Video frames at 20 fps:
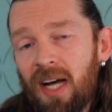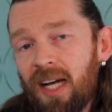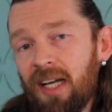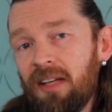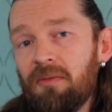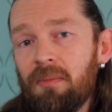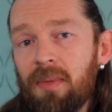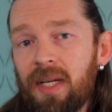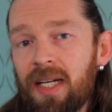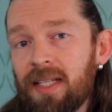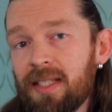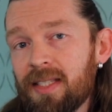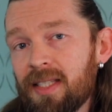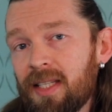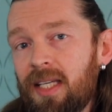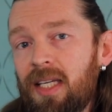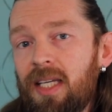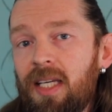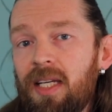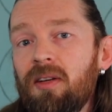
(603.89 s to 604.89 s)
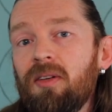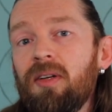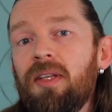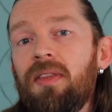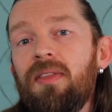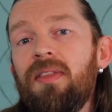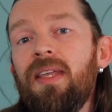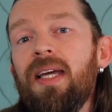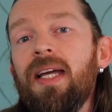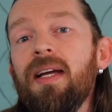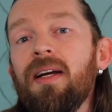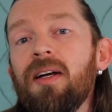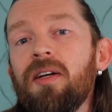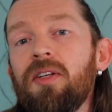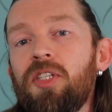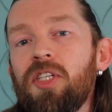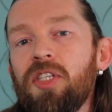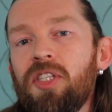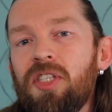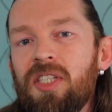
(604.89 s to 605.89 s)
five minutes here and there
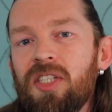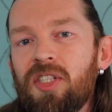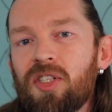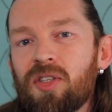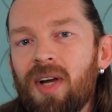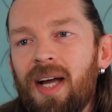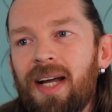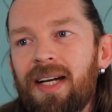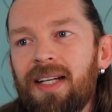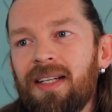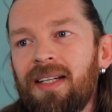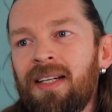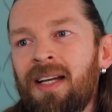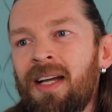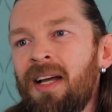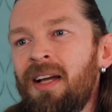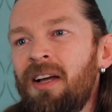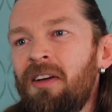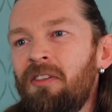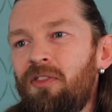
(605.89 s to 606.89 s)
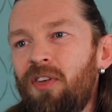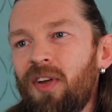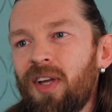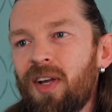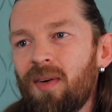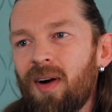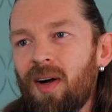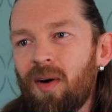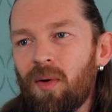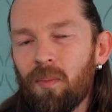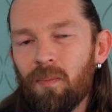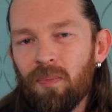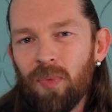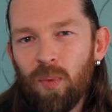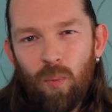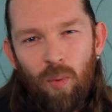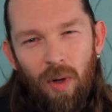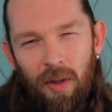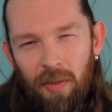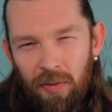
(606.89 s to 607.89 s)
just to try to figure out
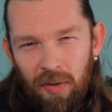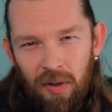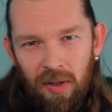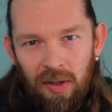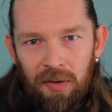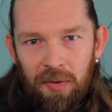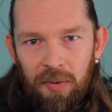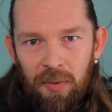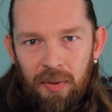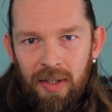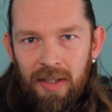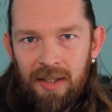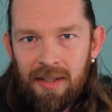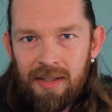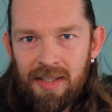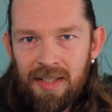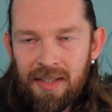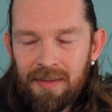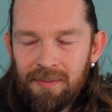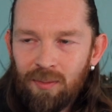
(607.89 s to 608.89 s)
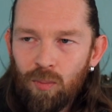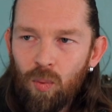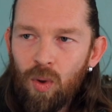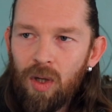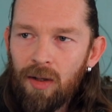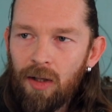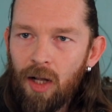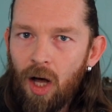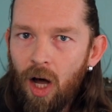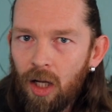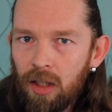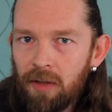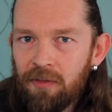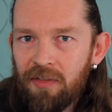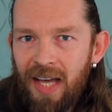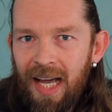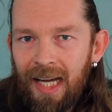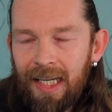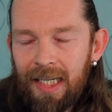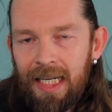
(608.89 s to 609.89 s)
what the loot is, well, all of
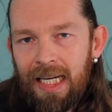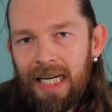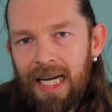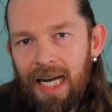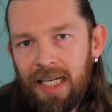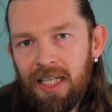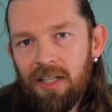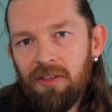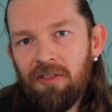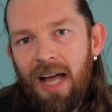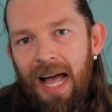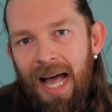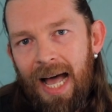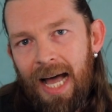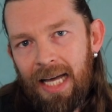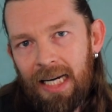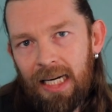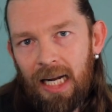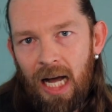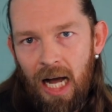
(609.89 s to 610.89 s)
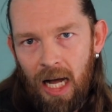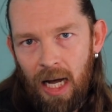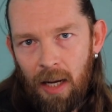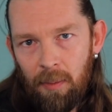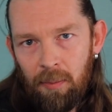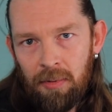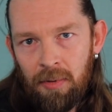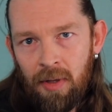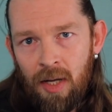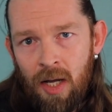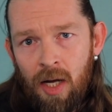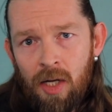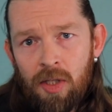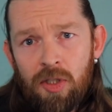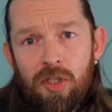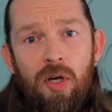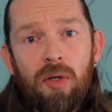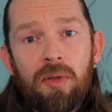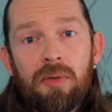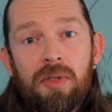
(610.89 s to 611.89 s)
that can kind of add up.
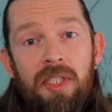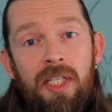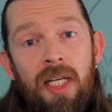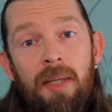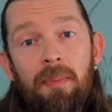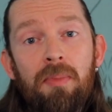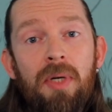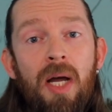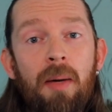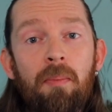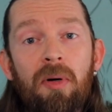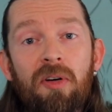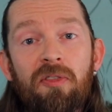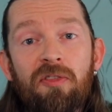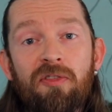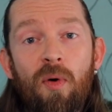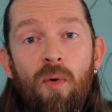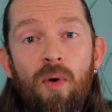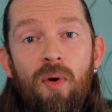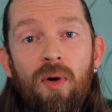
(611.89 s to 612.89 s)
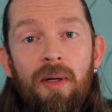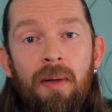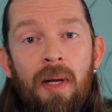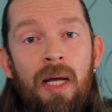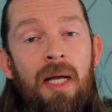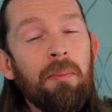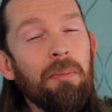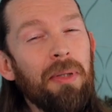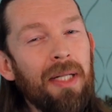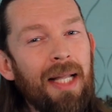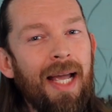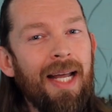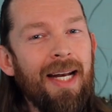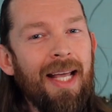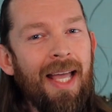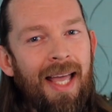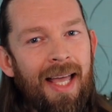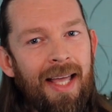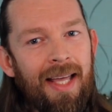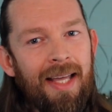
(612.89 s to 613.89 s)
So, tip number four plan
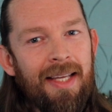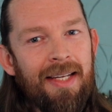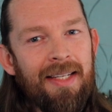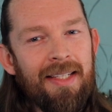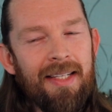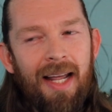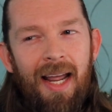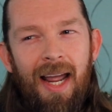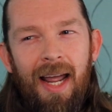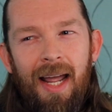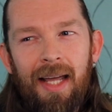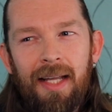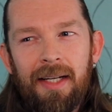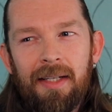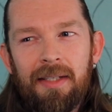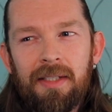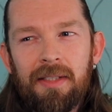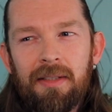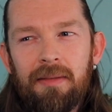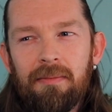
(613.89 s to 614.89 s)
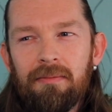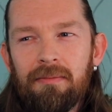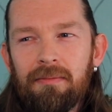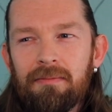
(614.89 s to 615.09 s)
ahead and